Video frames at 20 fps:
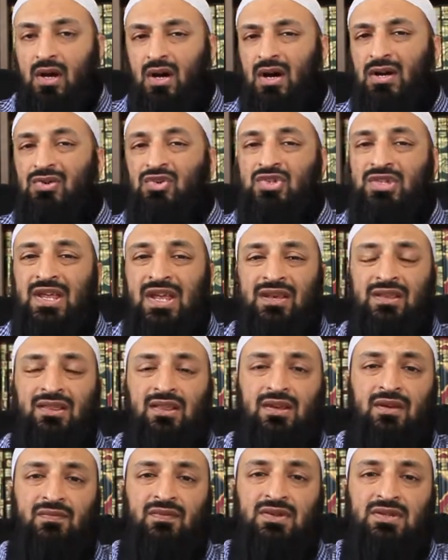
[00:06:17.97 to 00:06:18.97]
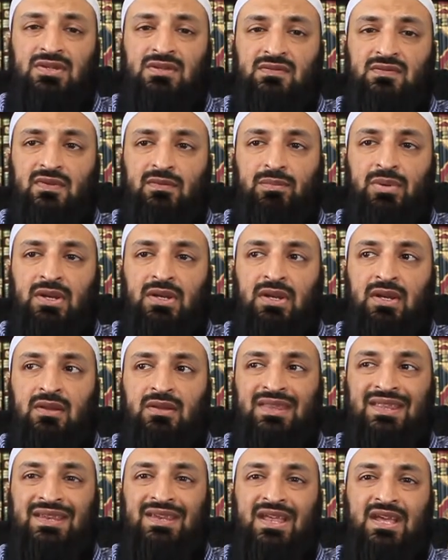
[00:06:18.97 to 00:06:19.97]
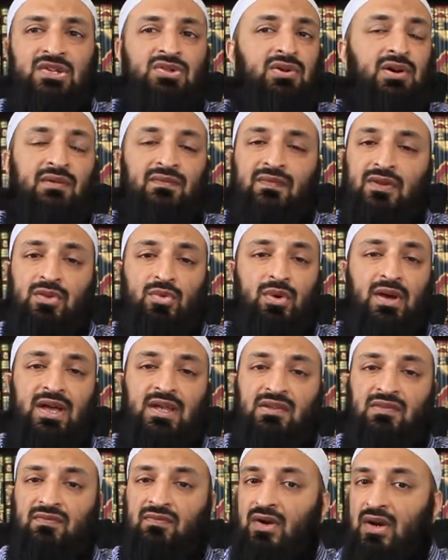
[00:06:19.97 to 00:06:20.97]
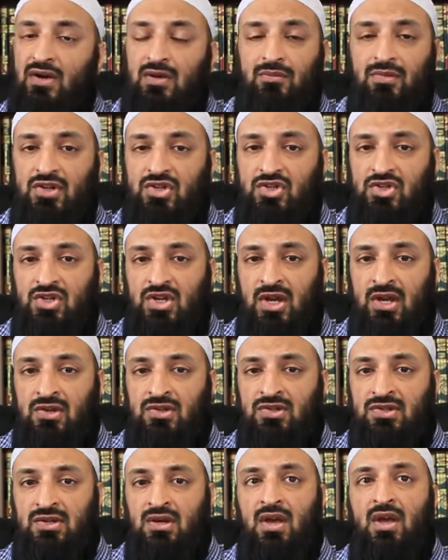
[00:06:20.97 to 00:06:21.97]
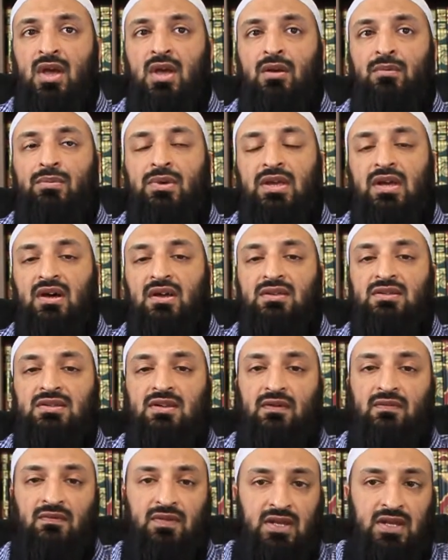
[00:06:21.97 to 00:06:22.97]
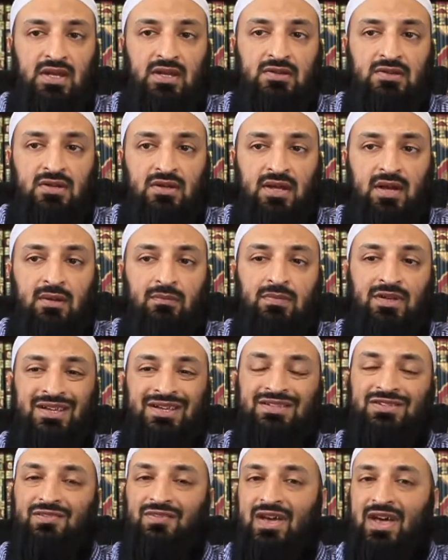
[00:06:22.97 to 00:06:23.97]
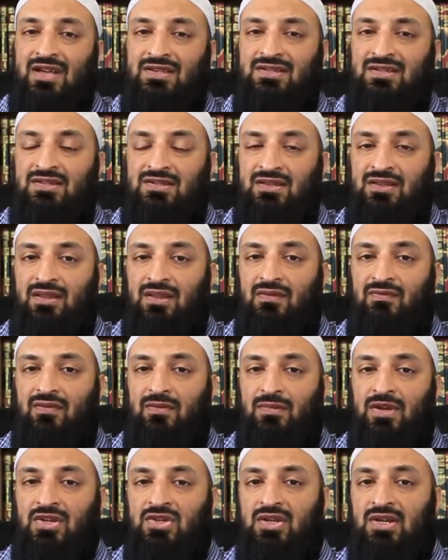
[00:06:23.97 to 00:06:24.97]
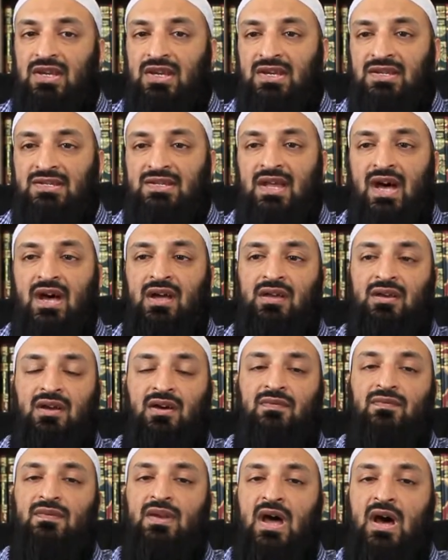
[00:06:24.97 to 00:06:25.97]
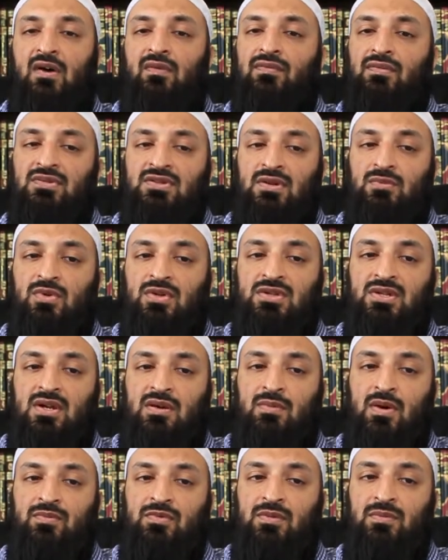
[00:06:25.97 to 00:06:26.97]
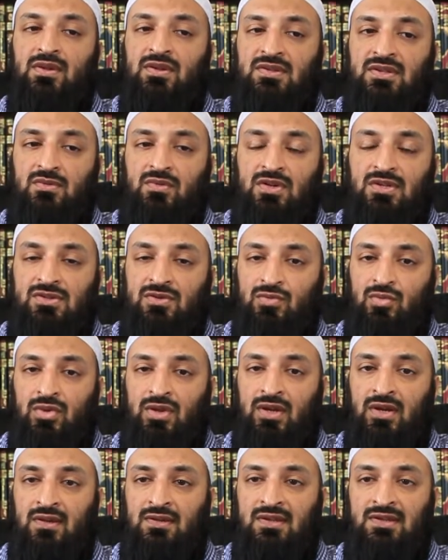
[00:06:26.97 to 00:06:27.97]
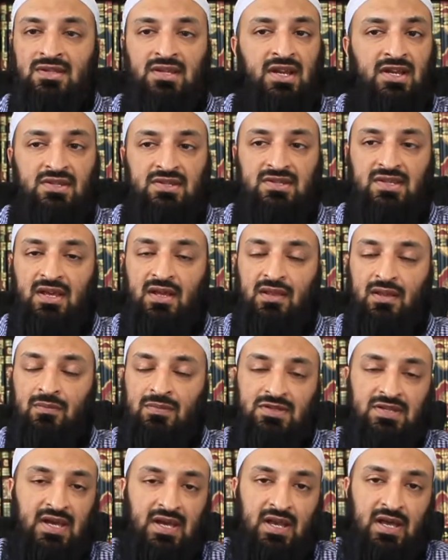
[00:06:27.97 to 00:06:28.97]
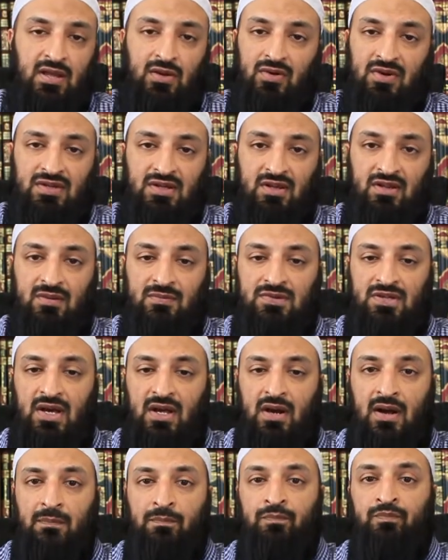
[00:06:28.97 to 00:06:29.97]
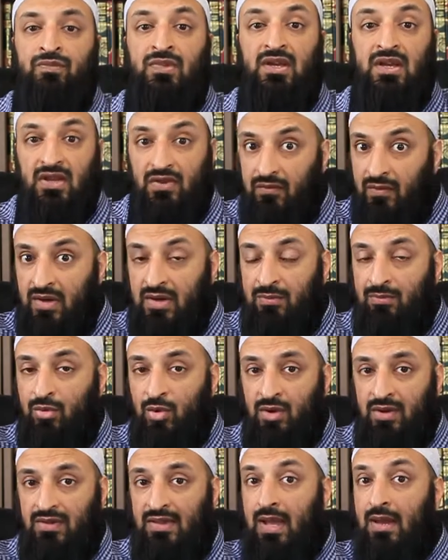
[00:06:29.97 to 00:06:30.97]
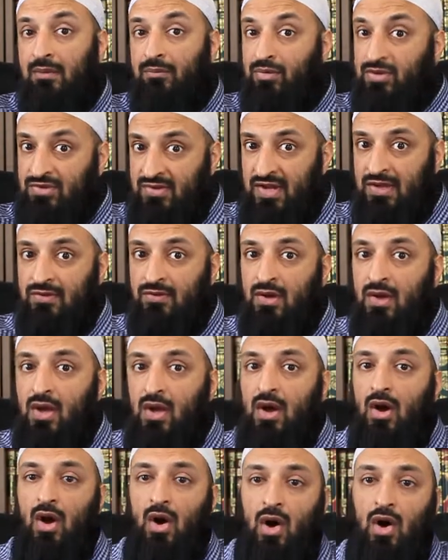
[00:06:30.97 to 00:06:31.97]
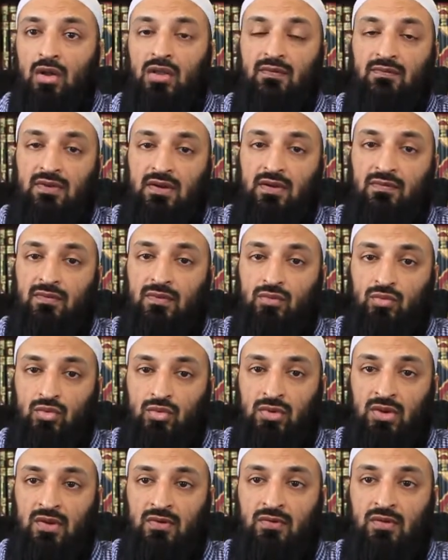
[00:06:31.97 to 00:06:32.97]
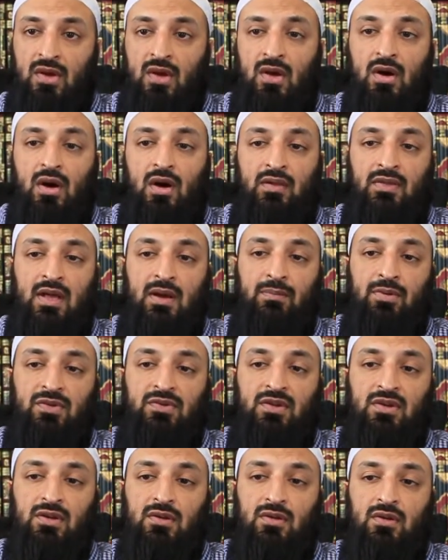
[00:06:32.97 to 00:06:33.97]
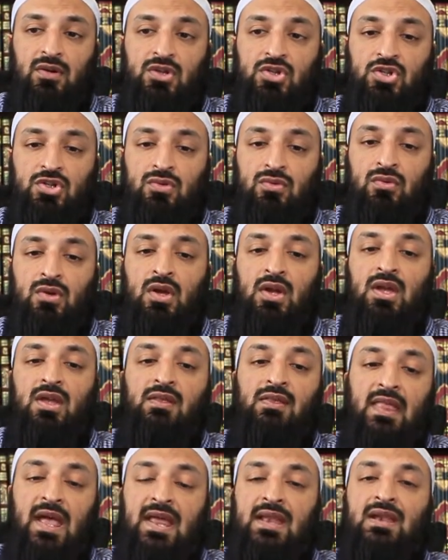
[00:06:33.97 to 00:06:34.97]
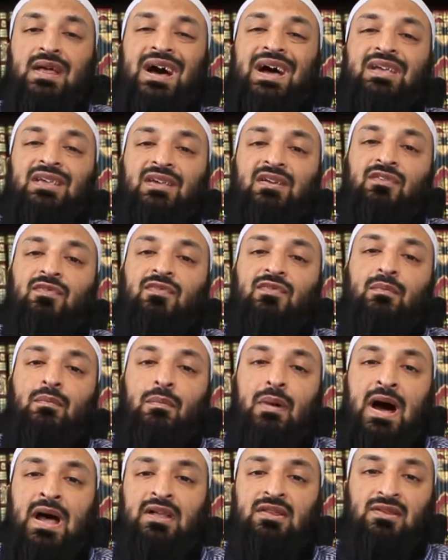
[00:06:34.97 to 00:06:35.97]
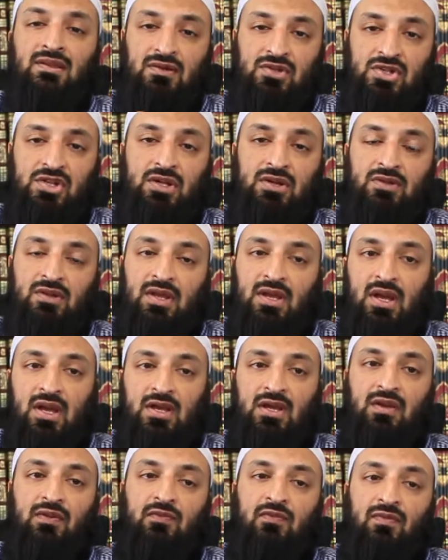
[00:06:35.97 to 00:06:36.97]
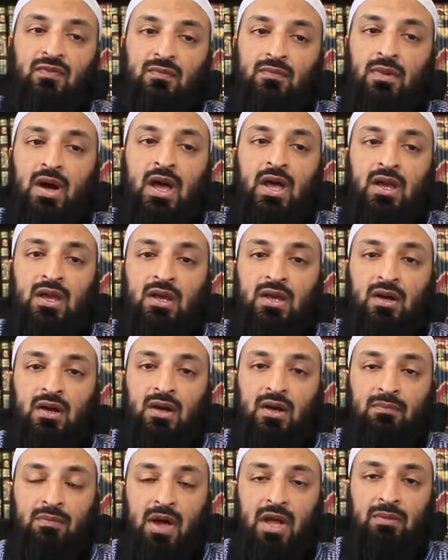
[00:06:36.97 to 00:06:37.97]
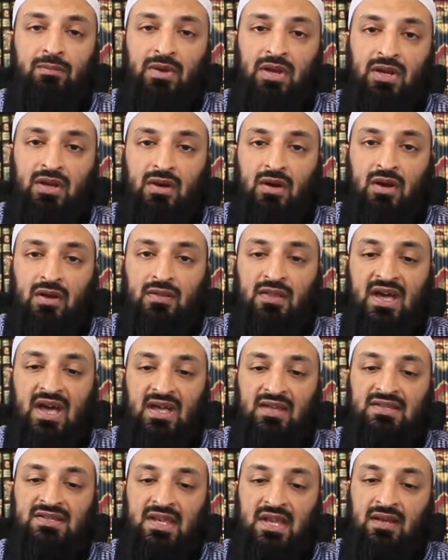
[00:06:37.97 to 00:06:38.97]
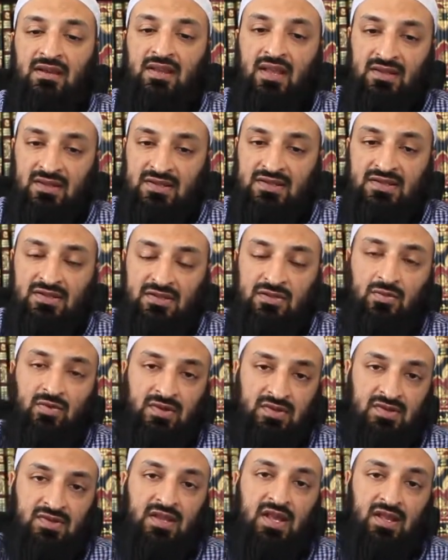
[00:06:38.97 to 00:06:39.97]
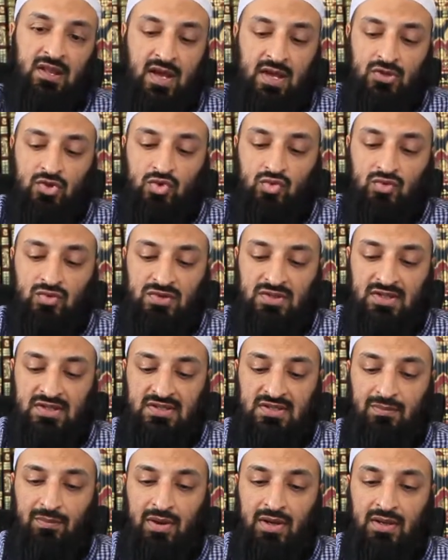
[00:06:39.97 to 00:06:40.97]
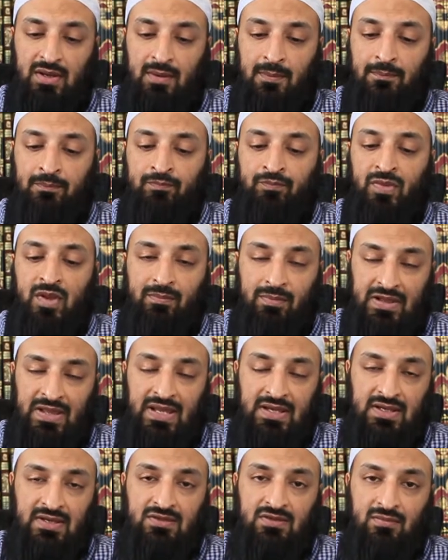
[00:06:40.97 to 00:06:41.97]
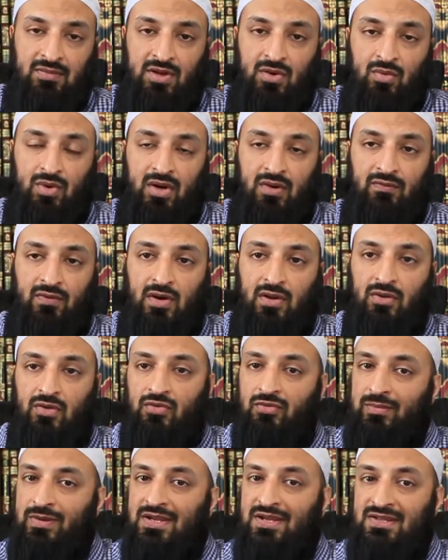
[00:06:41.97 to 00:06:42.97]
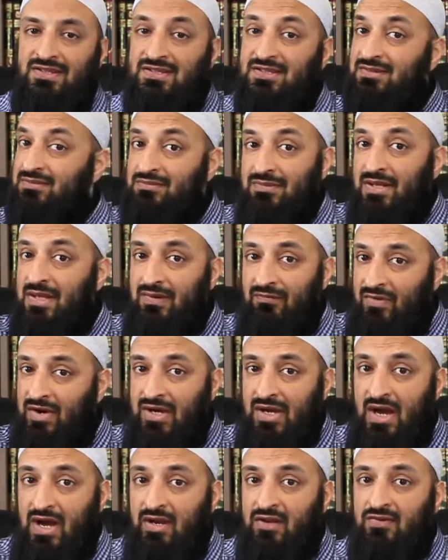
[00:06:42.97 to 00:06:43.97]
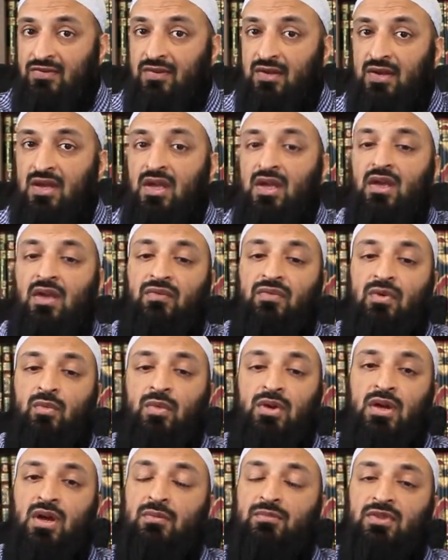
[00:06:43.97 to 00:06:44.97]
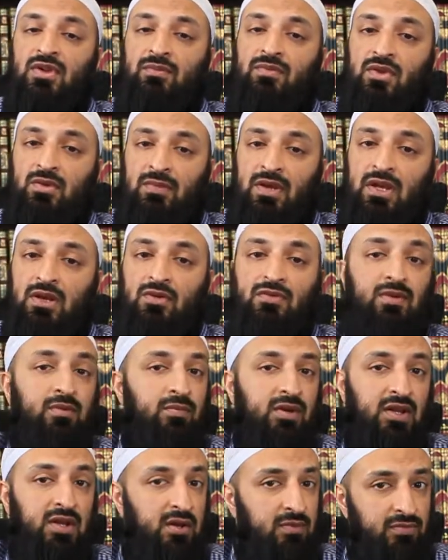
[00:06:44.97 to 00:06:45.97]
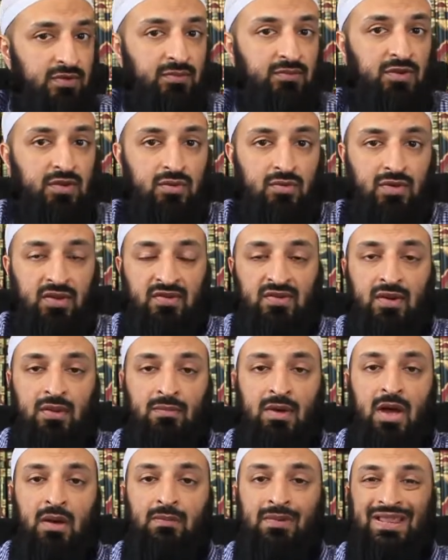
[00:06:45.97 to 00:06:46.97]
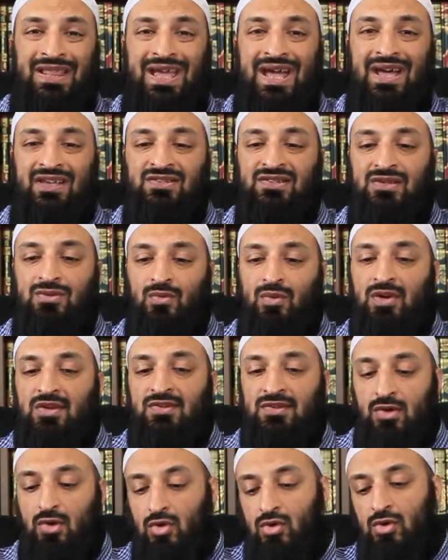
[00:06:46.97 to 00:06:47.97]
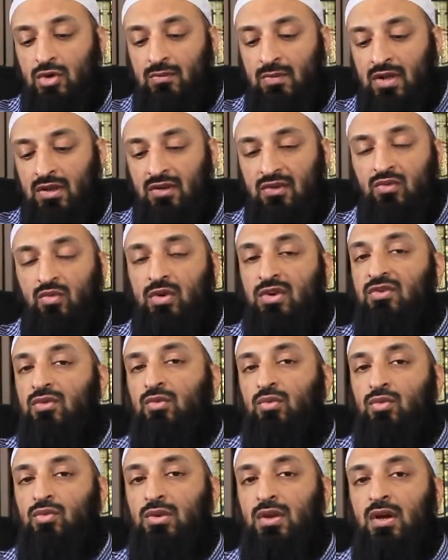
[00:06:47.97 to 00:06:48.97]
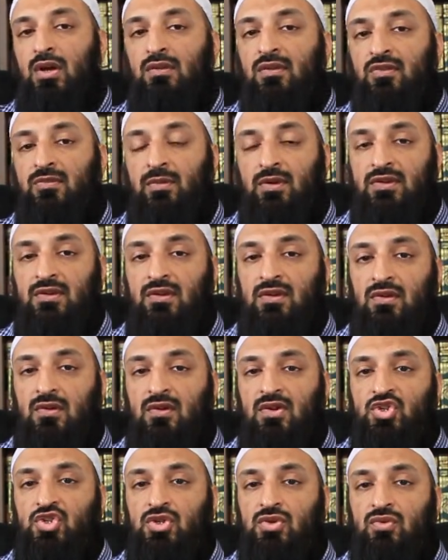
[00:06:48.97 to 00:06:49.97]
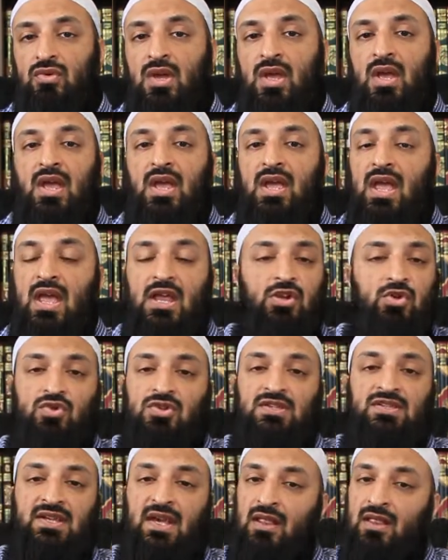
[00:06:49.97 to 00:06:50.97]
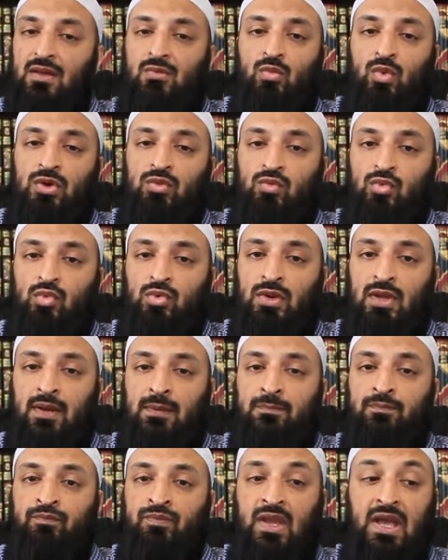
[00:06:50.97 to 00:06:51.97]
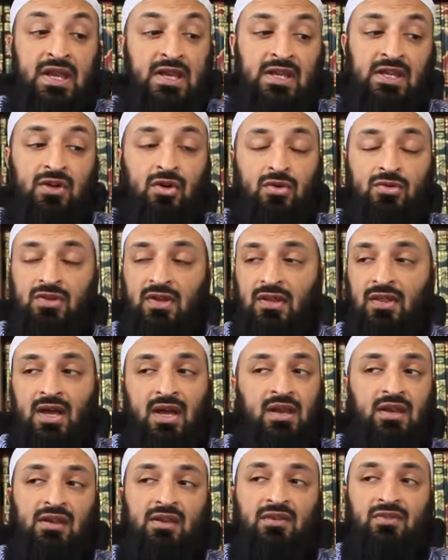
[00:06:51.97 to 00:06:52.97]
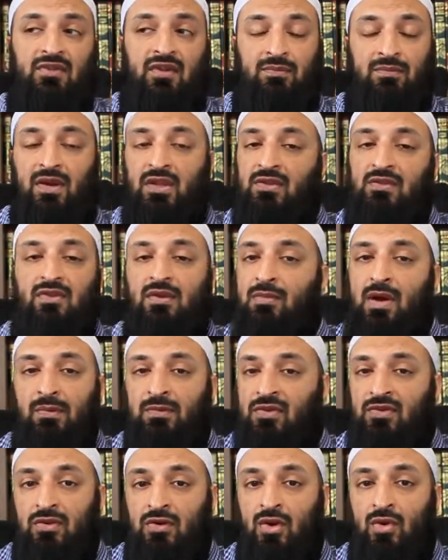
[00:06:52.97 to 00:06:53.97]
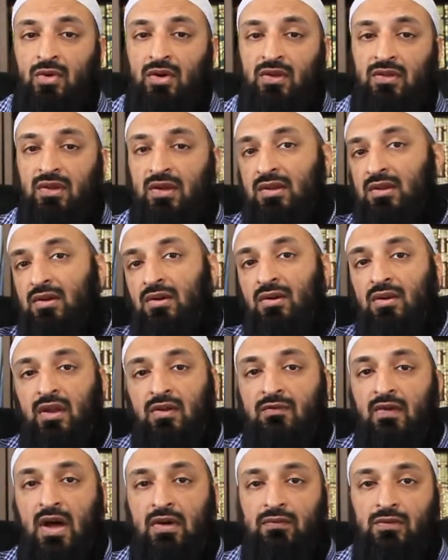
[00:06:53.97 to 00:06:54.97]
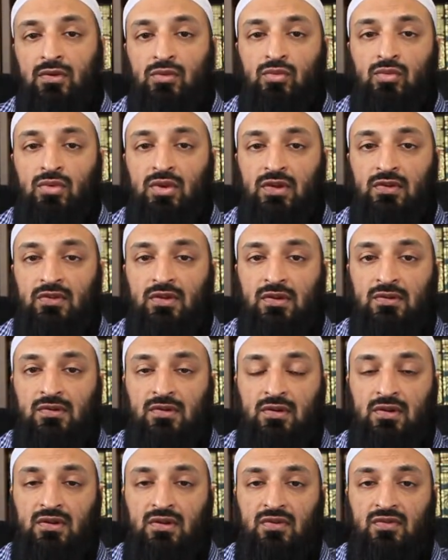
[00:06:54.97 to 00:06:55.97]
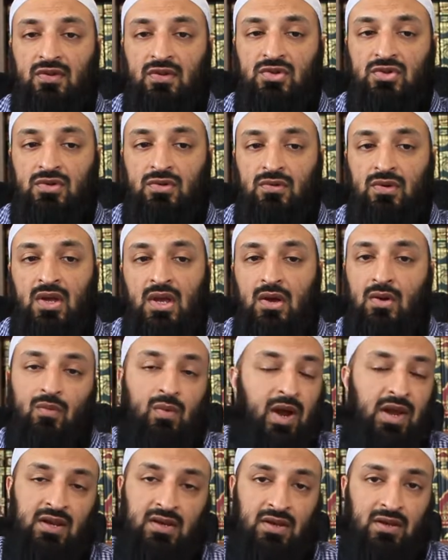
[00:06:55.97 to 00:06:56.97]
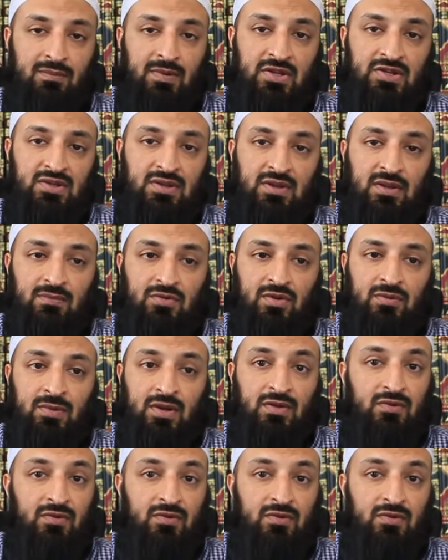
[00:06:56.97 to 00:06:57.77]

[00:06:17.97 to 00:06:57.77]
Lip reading: Understanding the differences of opinion, the nature of fatwa has very much changed because of the internet, because of access to the information. It is not enough now for someone to come up to me and say, what is the ruling on this? And I just tell them it's halal, or I tell them it's haram. It's very important that I present all of the different rulings on that particular issue. Then I give my tarjih, then I give my my opinion on that, saying that this is the reason that I choose this opinion. But they need to be aware of all those, because very honestly, if someone comes up to me or somebody comes up to you as an imam and they ask you, what is the hukum on this? What is the ruling on this particular issue? And you just tell him one ruling, and he goes online and he's like, man, this imam doesn't know anything. There are like five other rulings concerning this issue. Why didn't he mention them to me?